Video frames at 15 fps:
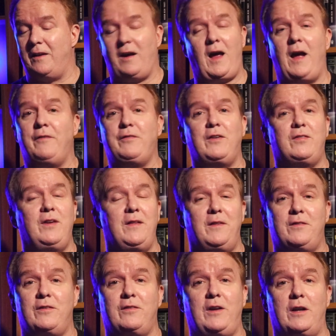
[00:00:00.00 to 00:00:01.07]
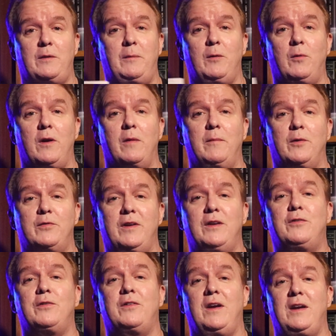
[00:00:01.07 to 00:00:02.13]
I have to say, this has got to be one of the most
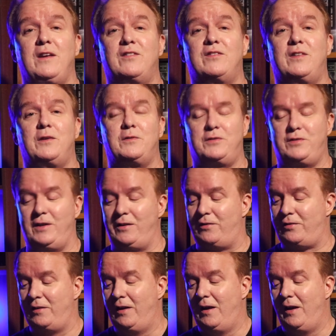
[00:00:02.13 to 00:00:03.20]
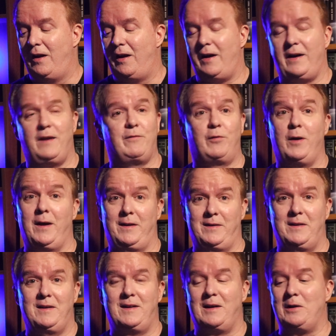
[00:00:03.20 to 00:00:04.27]
entertaining sell sheets I have
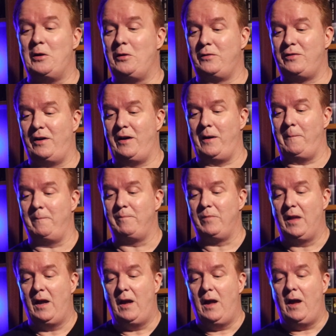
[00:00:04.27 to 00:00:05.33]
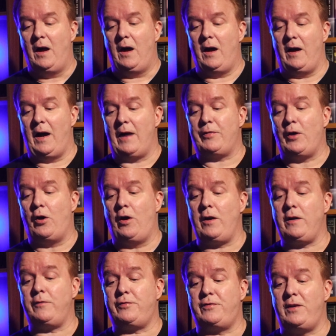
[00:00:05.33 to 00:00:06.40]
read in a long time. Uh, at the
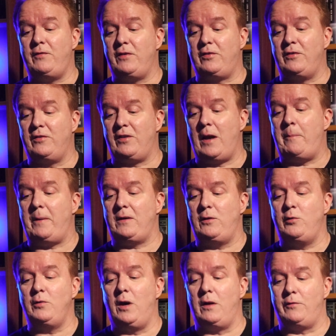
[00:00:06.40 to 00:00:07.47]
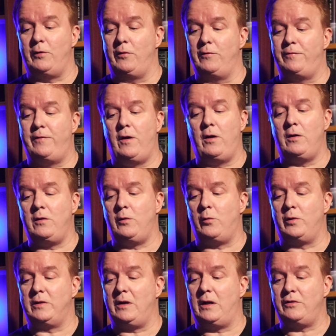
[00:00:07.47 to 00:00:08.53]
heart of Stevenson's epic new novel, Fall
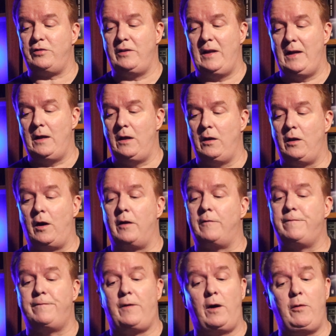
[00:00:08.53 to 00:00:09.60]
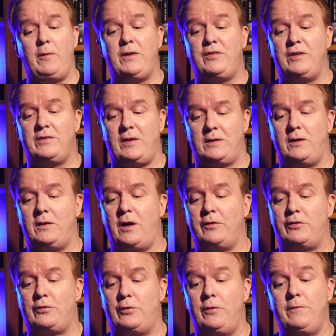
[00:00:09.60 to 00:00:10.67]
or Dodge in Hell, are far-reaching
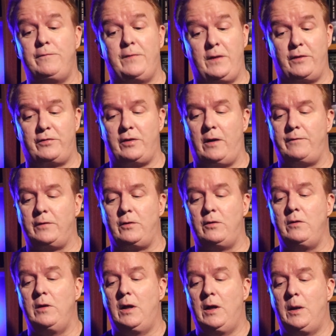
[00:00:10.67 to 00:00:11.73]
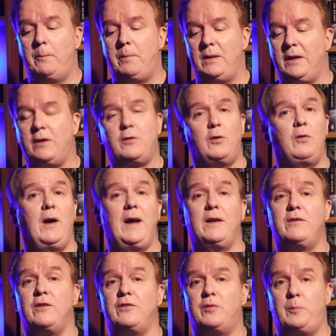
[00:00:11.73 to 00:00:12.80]
technological, philosophical, political,
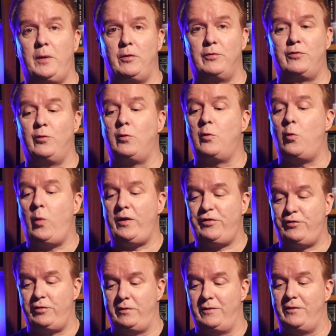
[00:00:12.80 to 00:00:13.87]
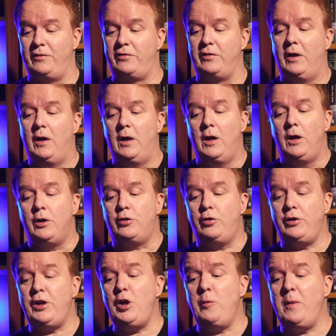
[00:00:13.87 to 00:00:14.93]
and spiritual questions.
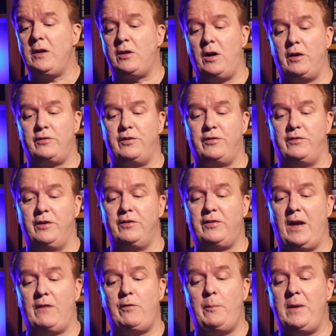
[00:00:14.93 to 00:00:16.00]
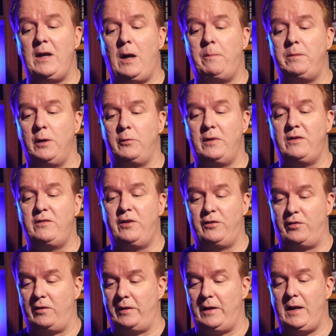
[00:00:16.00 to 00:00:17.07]
Could a human consciousness ever be uploaded
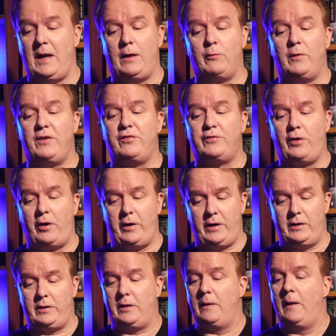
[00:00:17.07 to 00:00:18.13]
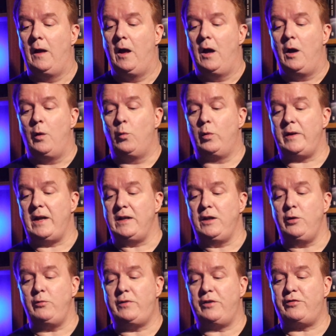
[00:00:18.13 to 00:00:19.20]
digitally and restarted? Would a
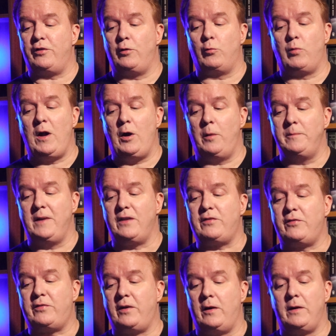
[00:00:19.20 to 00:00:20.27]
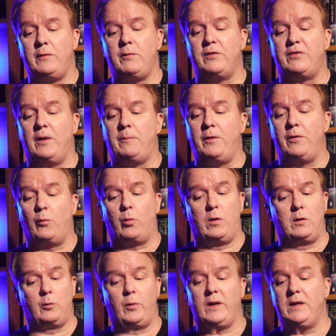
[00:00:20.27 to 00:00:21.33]
new digital realm necessarily resemble the
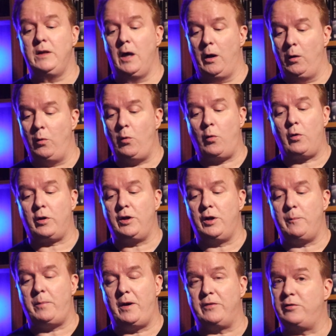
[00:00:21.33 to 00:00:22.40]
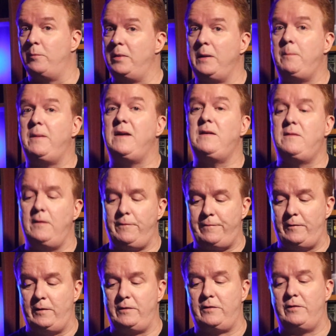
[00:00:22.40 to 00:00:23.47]
world we know, or could it possibly be
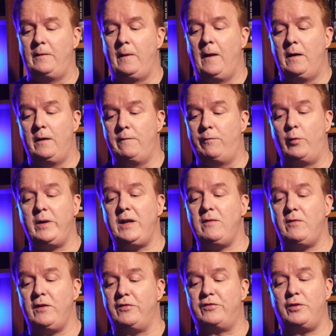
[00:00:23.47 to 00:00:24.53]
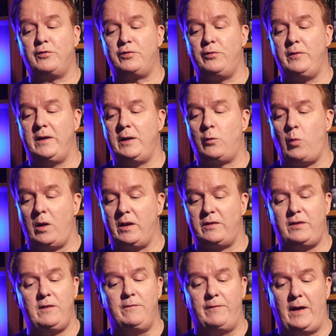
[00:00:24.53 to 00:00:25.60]
different? Avoiding the social
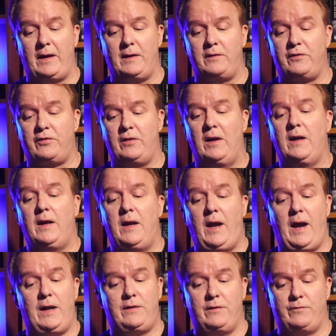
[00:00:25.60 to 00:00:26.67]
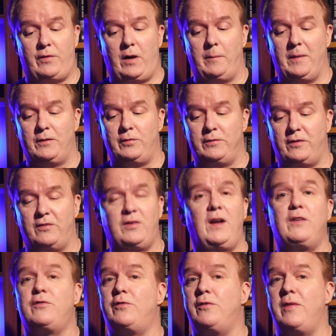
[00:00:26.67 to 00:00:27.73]
inequality, violence, and environmental
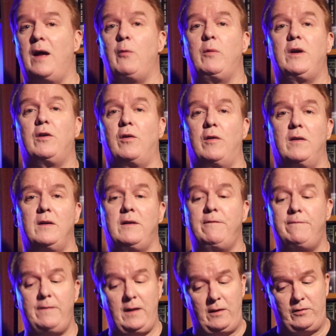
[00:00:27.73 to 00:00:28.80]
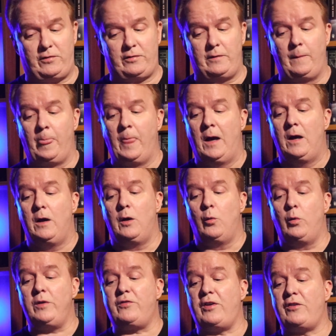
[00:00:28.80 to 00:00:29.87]
disaster that we currently face.
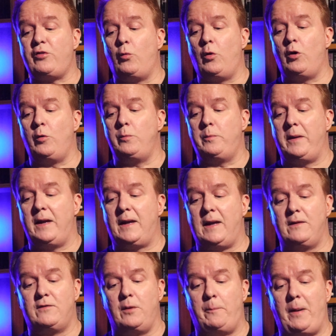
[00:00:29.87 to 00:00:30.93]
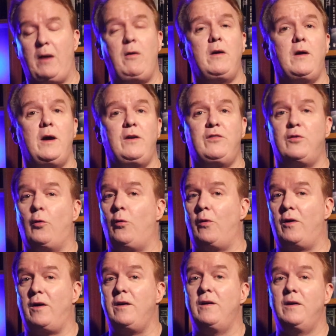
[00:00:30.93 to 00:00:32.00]
Would such a world be akin to paradise
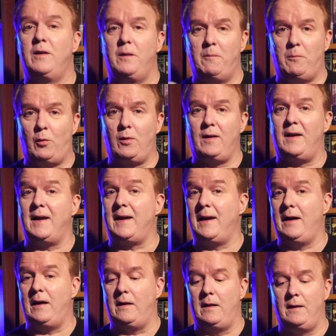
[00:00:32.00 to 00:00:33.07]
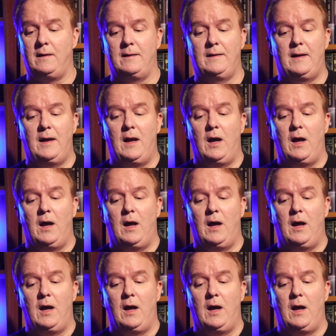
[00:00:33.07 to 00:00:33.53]
or more like hell?